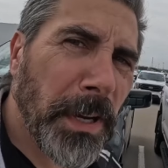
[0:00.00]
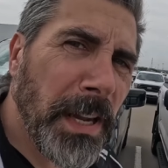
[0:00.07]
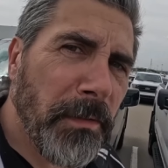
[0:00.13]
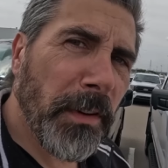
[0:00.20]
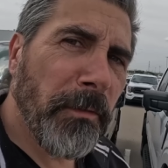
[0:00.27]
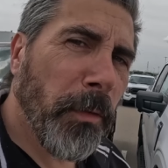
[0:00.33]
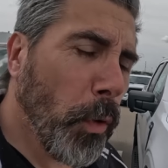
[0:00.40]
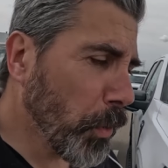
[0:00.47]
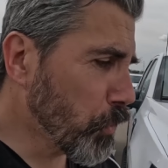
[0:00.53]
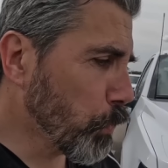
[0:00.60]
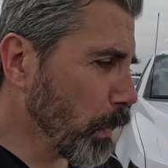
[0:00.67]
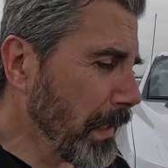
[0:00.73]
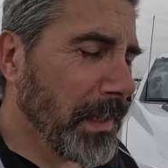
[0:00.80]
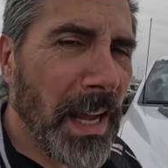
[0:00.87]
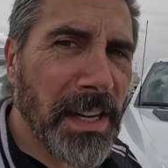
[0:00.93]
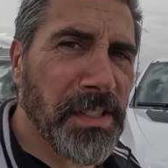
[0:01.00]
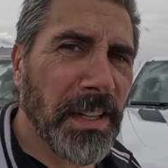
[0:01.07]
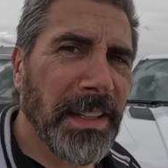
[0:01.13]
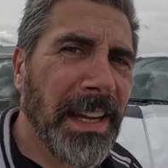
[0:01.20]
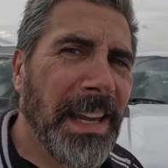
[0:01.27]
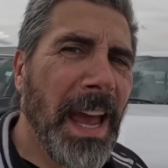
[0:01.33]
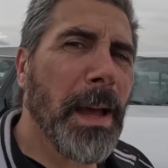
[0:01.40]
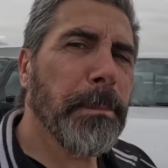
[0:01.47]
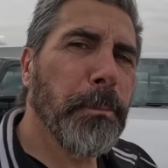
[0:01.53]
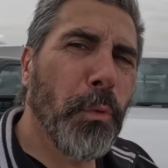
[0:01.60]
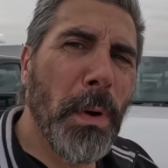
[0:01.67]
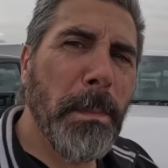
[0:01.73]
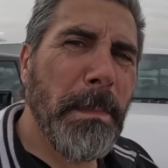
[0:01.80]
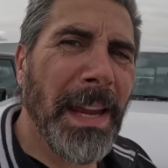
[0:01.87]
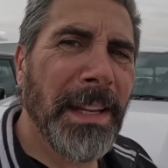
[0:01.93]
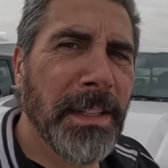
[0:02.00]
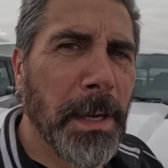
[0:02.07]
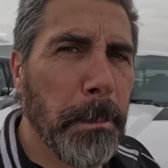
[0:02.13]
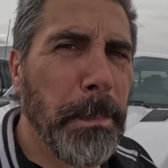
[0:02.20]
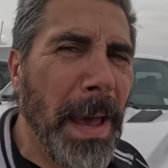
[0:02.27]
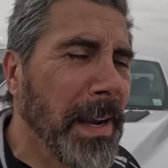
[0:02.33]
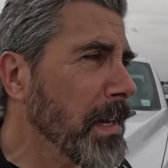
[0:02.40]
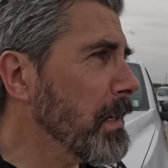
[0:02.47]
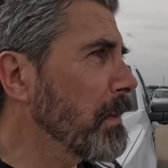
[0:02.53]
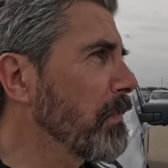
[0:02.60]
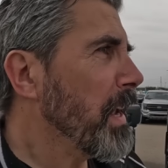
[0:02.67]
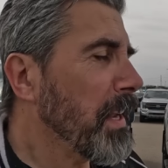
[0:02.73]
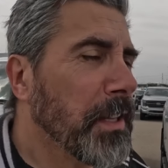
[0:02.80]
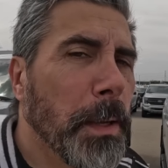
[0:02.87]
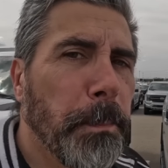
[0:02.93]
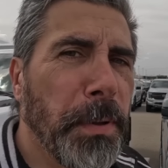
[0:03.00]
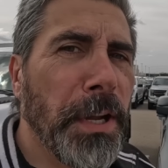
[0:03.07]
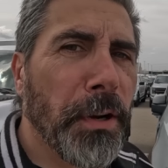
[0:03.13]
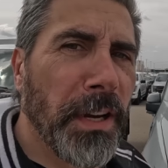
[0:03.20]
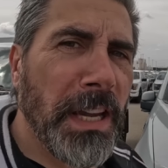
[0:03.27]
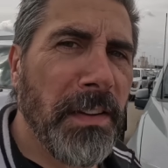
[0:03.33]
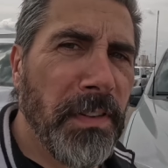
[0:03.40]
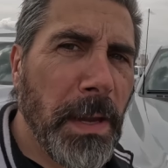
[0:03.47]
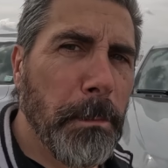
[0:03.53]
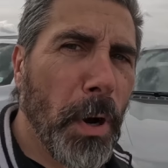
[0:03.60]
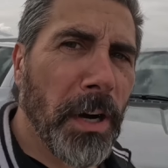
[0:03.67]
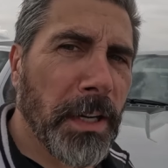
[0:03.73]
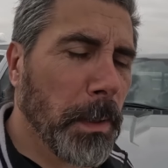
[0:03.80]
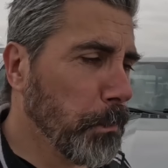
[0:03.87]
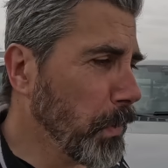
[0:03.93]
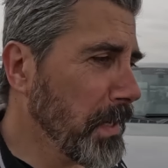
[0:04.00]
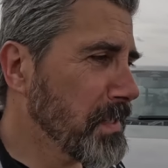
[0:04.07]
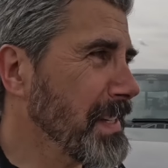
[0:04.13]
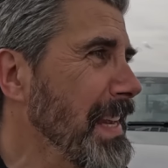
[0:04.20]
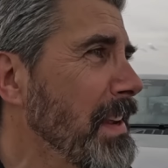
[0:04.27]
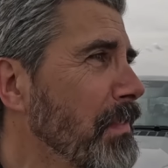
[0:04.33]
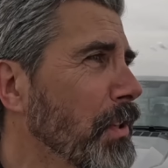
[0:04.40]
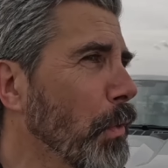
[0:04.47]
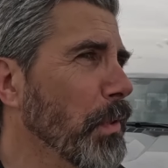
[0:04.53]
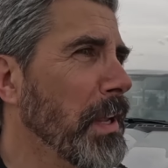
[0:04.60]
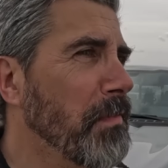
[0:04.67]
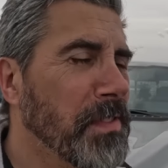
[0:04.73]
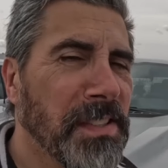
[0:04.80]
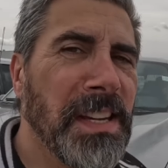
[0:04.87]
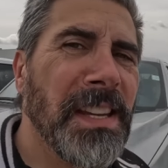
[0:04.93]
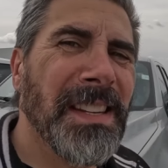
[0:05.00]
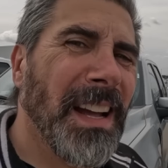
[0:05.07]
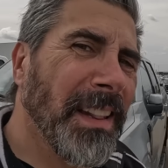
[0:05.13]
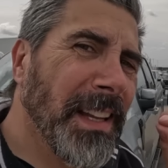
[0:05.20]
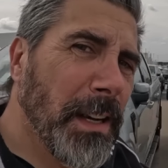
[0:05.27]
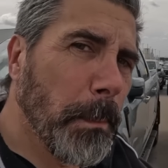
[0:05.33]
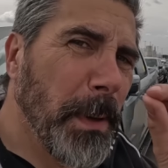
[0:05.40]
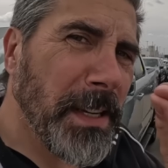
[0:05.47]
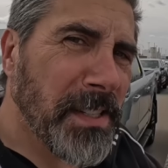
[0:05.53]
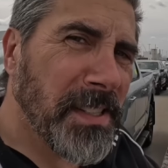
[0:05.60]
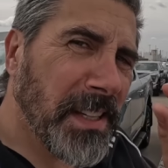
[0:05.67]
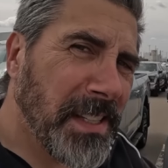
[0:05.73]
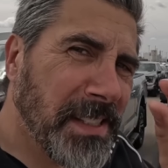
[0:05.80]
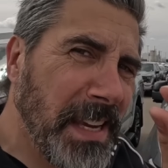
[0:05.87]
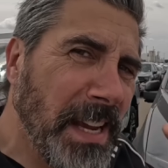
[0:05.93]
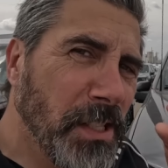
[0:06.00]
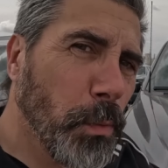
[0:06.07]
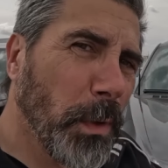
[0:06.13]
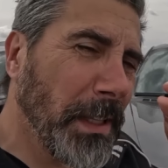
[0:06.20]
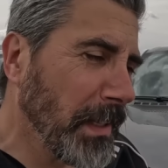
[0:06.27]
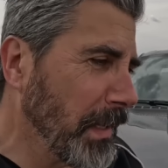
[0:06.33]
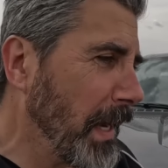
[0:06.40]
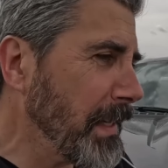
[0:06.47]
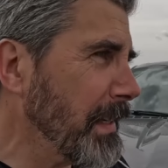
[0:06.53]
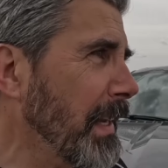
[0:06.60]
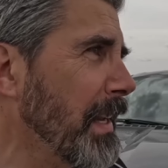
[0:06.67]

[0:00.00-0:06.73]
even Ford's realizing they can't remain competitive in the pure EV marketplace. Even though they've seen a little bit of success with the Lightning,